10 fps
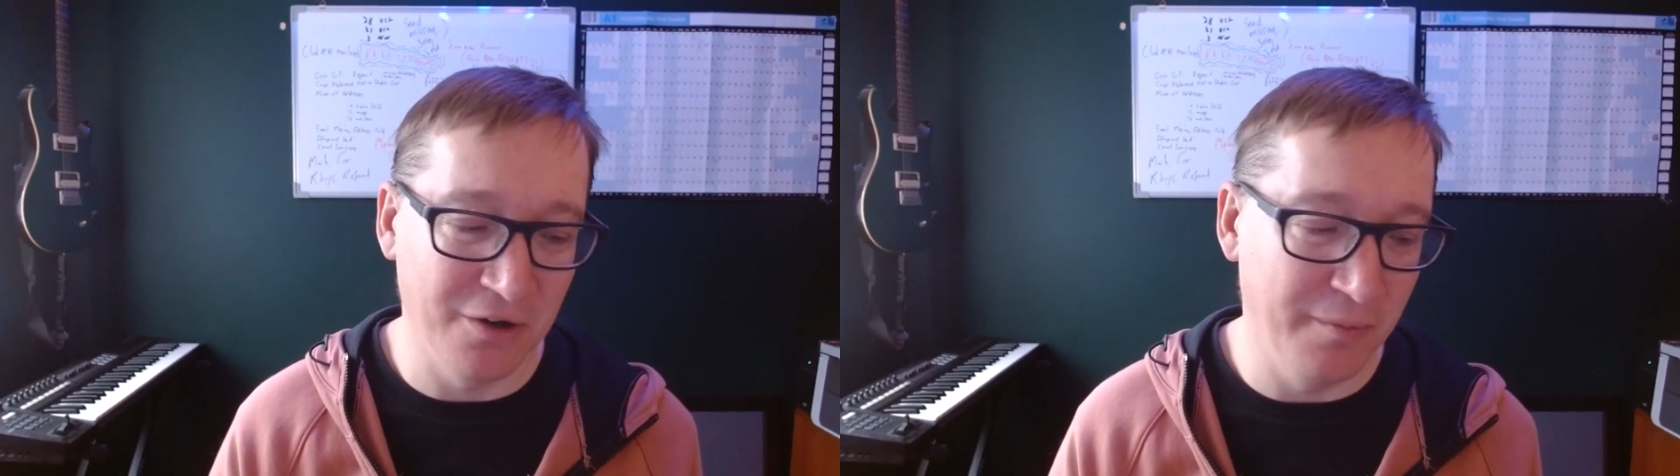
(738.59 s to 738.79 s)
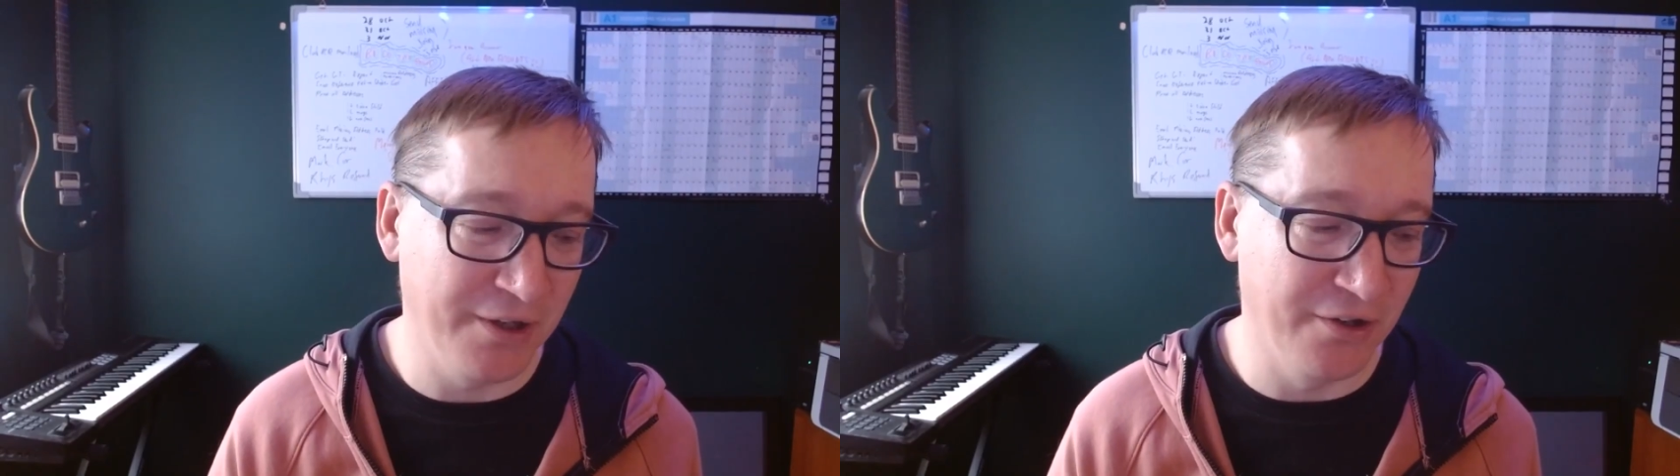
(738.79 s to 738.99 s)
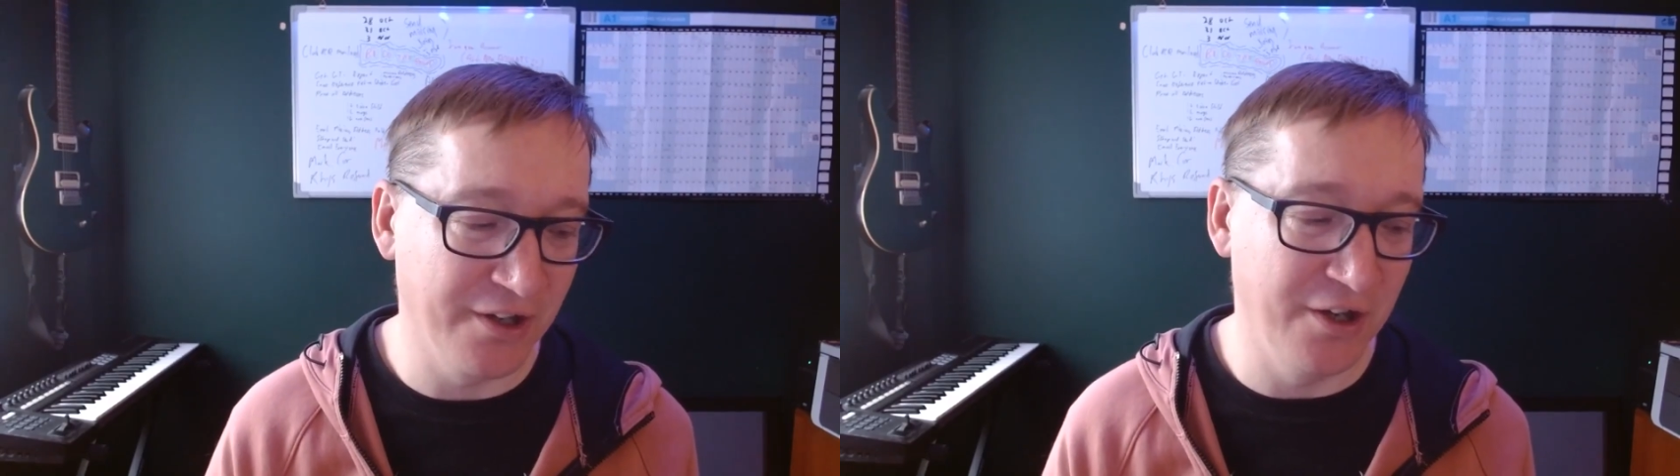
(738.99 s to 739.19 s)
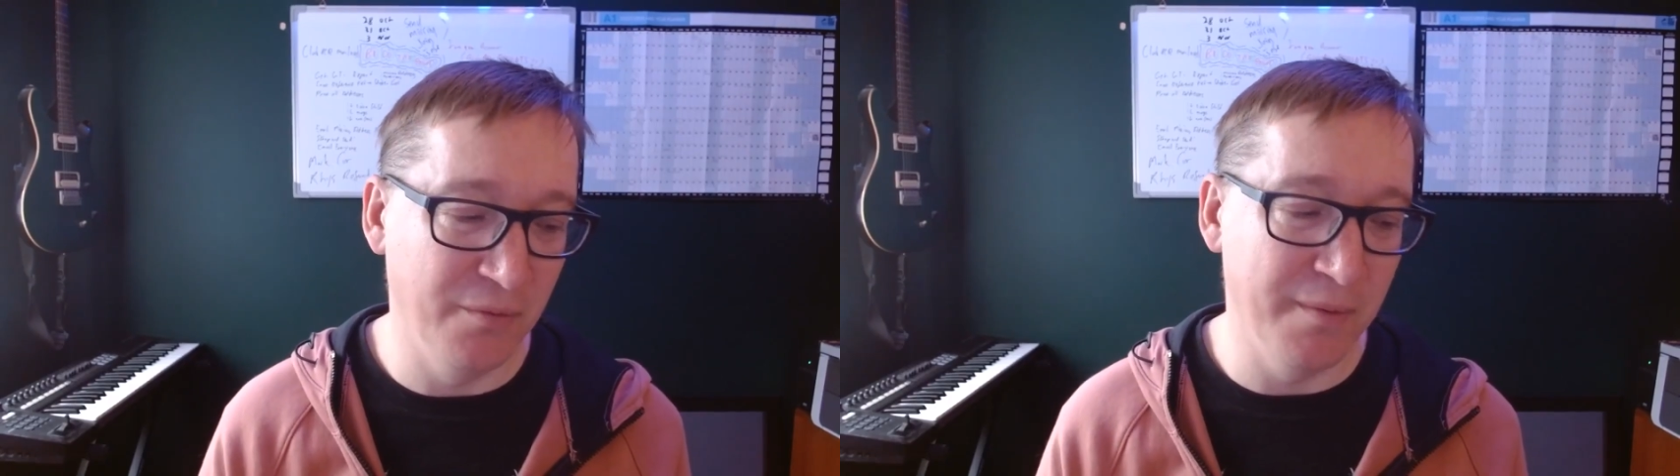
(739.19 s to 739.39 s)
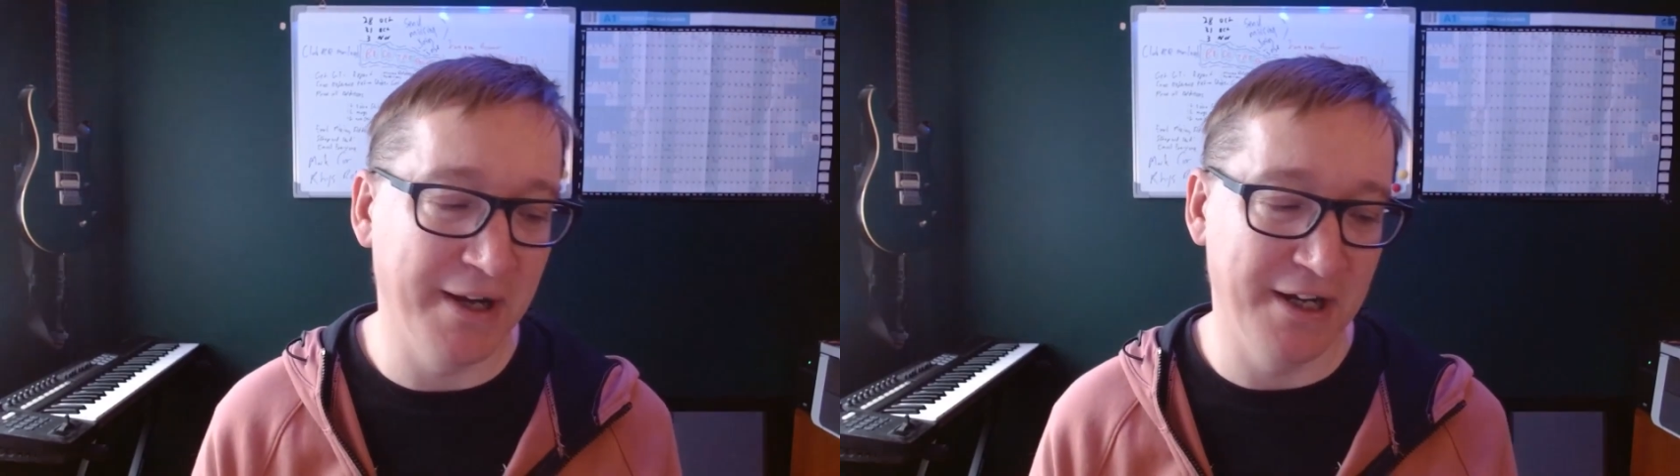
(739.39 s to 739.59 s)
oh my God, I hope
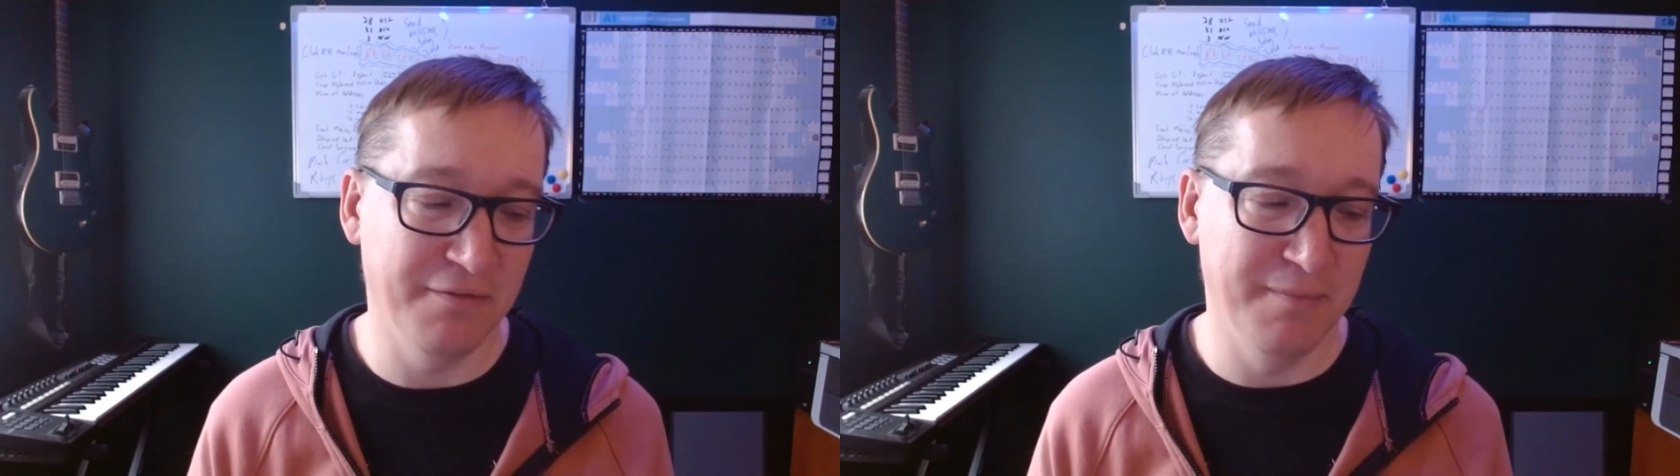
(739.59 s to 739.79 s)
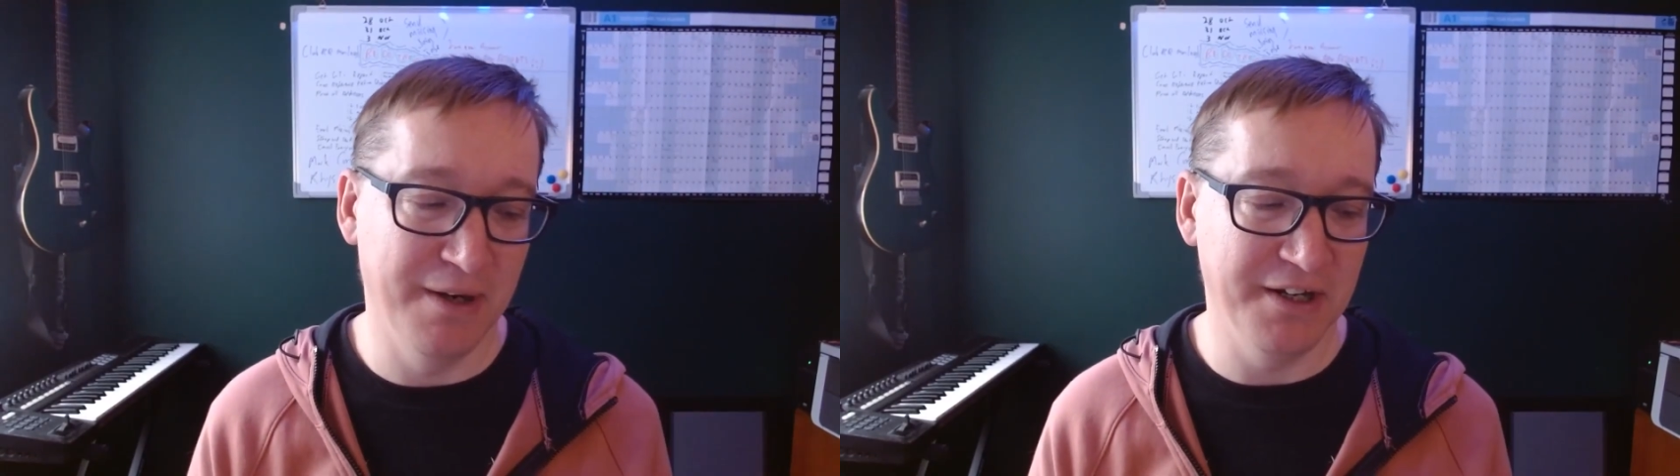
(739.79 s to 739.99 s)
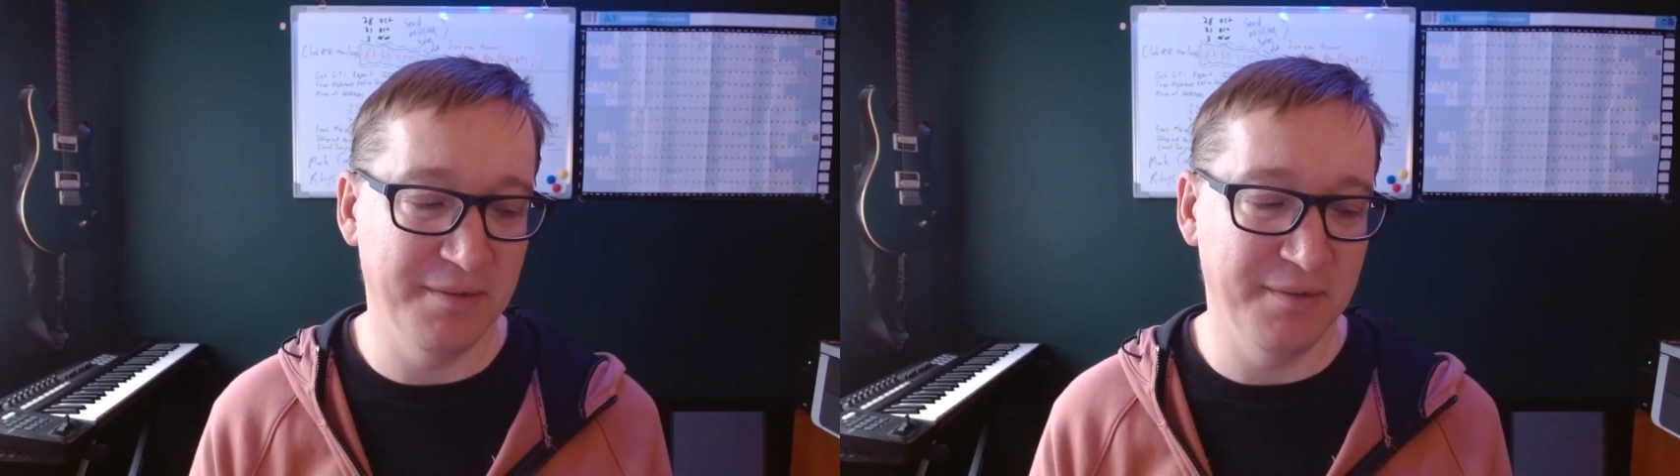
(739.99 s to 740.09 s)
we make enough money